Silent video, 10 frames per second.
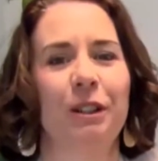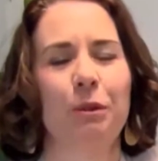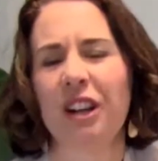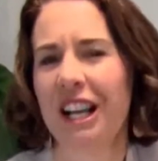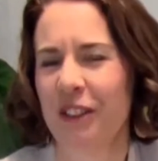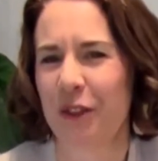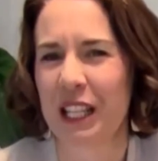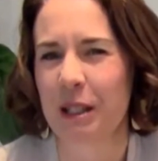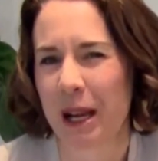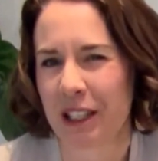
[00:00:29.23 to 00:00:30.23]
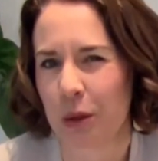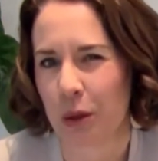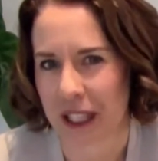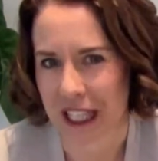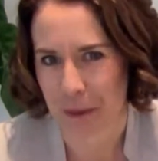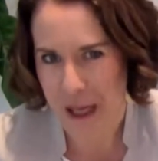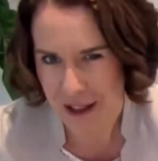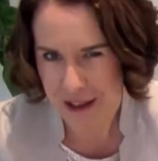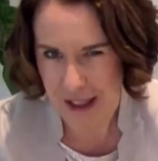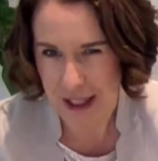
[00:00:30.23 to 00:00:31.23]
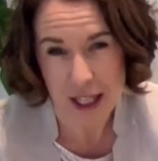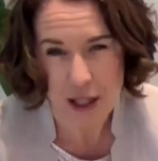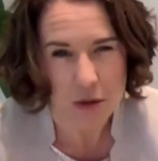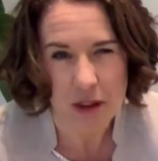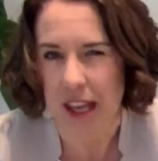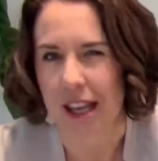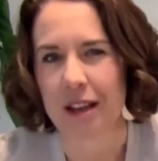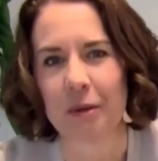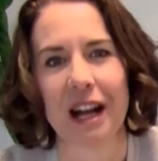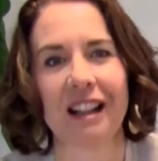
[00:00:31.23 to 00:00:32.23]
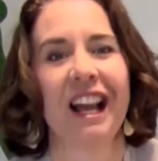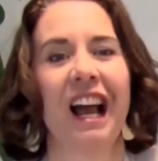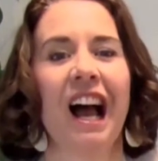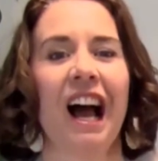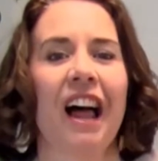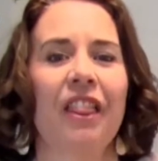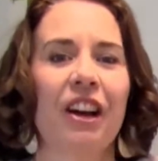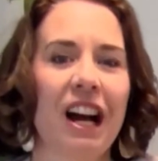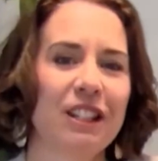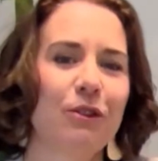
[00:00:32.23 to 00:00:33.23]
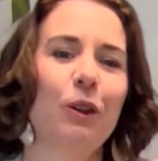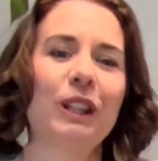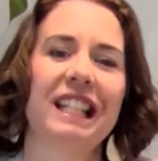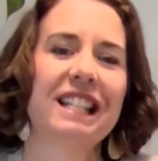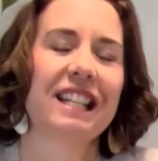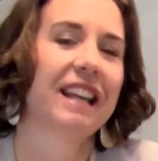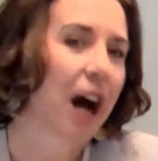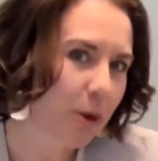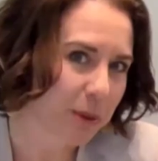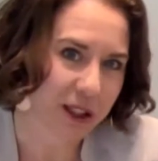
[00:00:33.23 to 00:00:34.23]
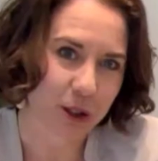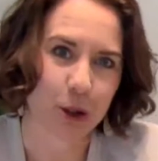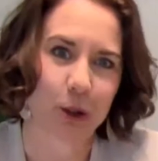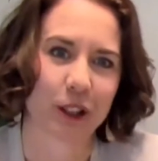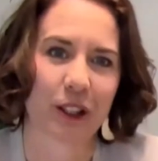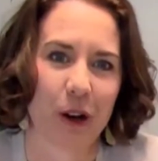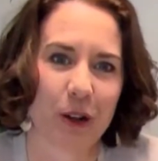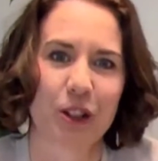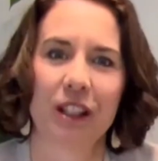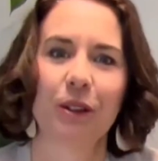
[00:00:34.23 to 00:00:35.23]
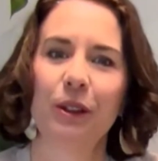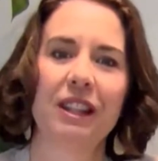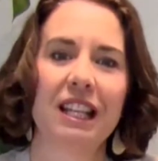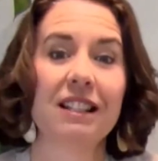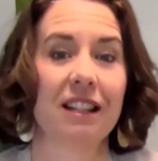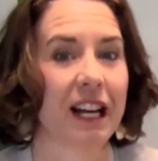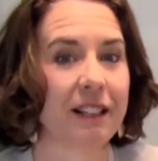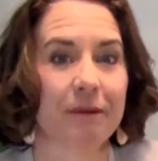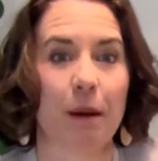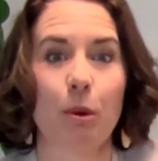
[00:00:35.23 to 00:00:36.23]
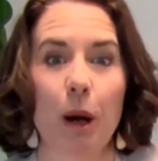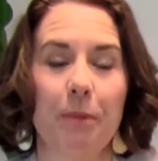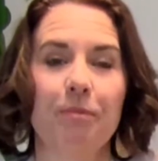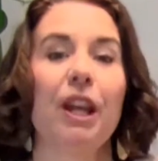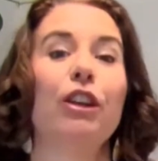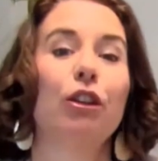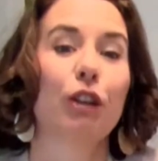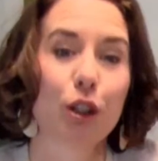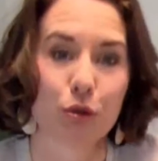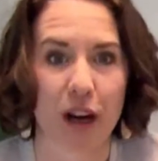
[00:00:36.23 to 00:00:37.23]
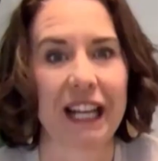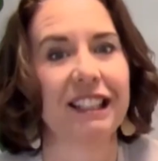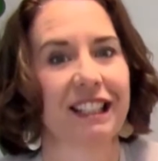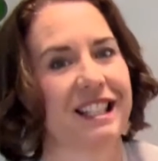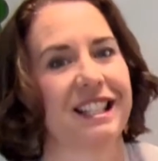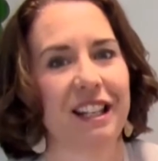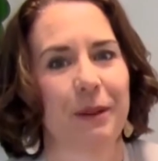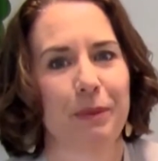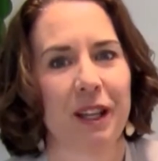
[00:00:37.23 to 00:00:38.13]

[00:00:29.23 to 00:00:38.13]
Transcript: What kinds of things am I talking about, I hear you think? Well, the kinds of qualities that tell me that you're a coach include things like, number one, you're a great listener.